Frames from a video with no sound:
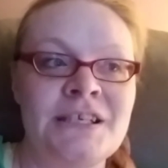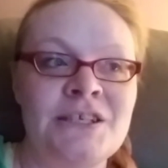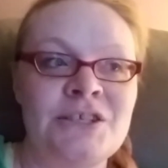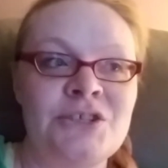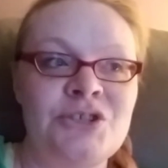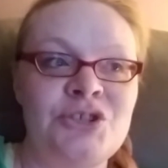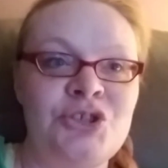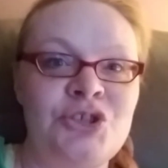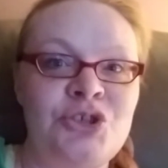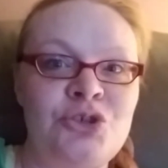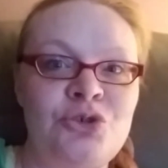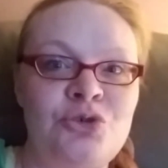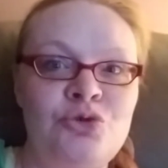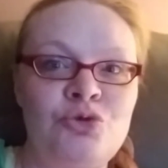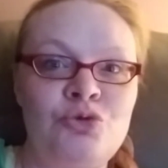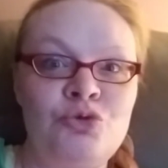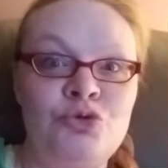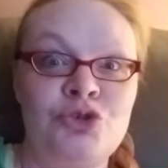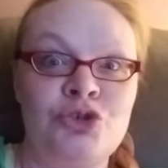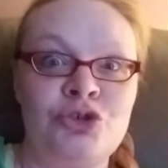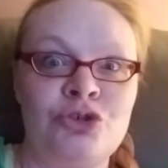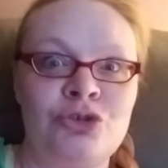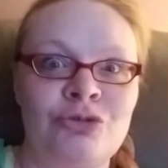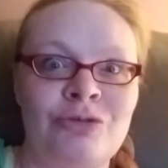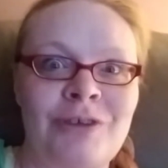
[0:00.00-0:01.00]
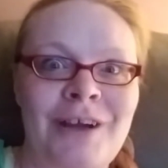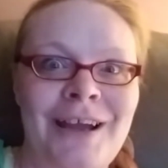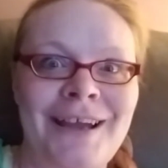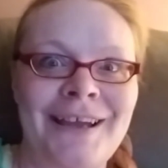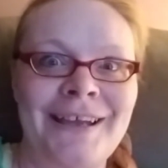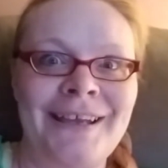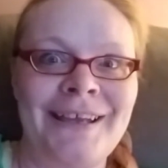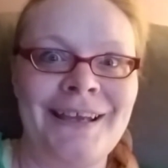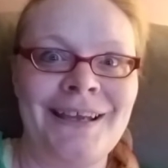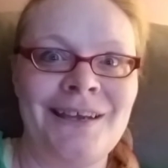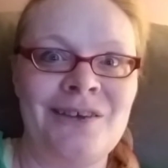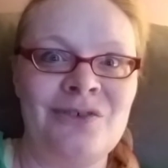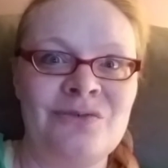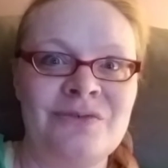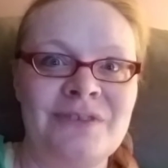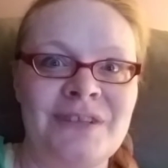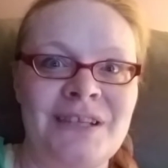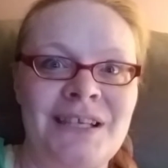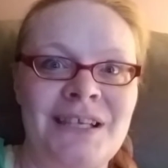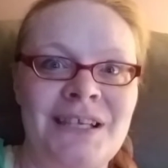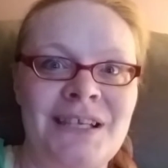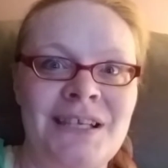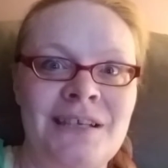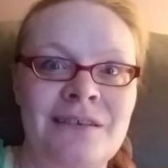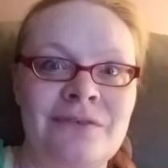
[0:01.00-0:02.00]
To try out
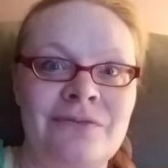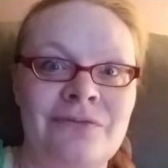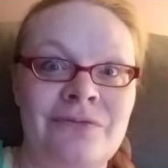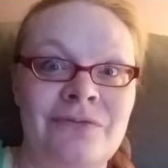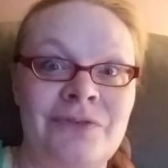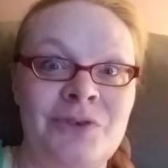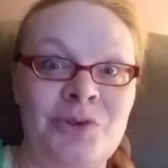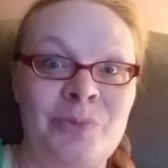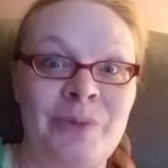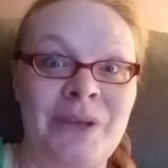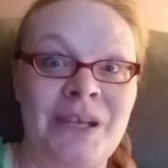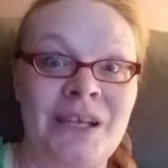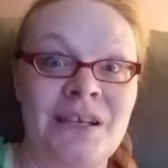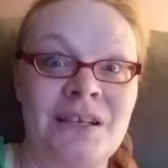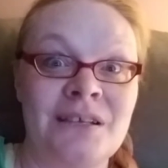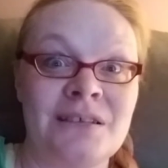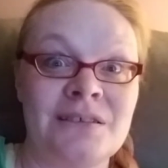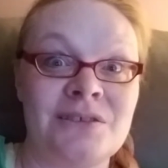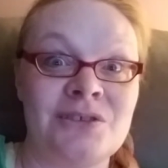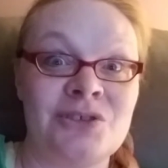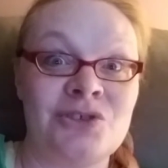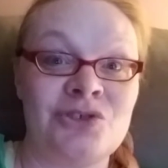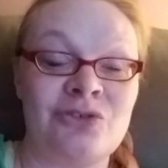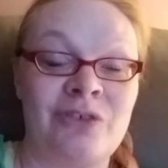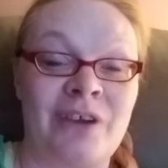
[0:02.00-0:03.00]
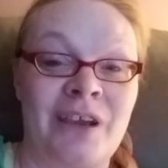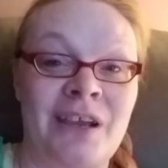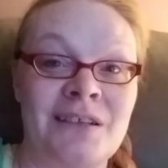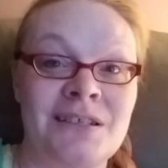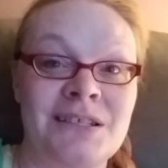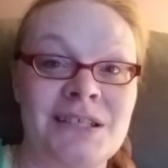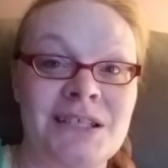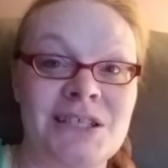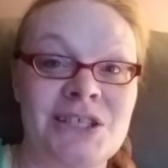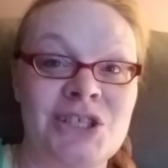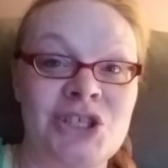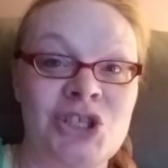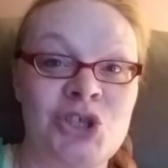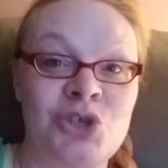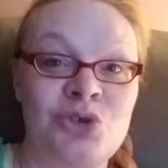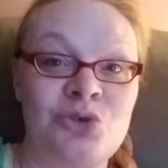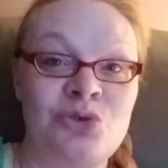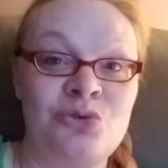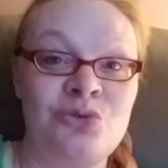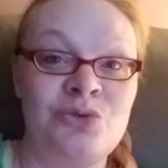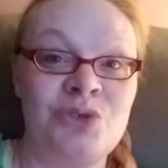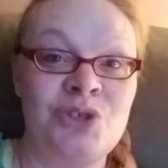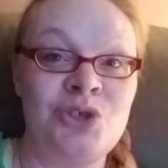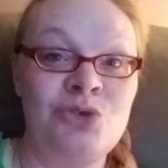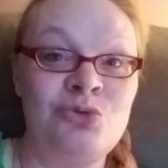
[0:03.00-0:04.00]
the filming straight
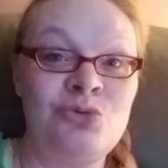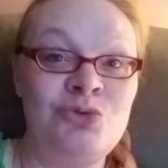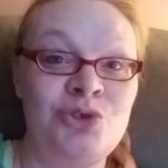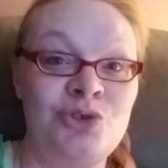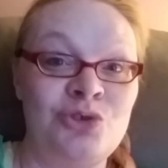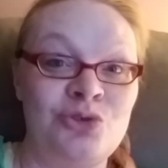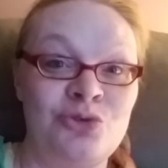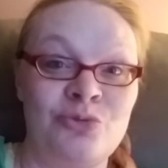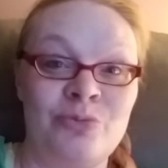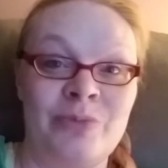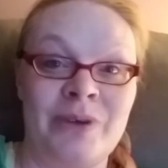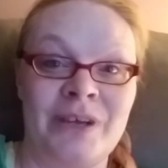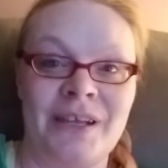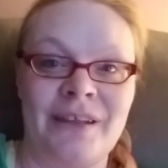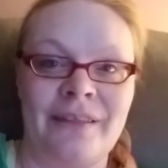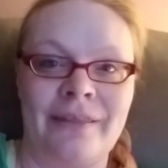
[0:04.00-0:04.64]
to YouTube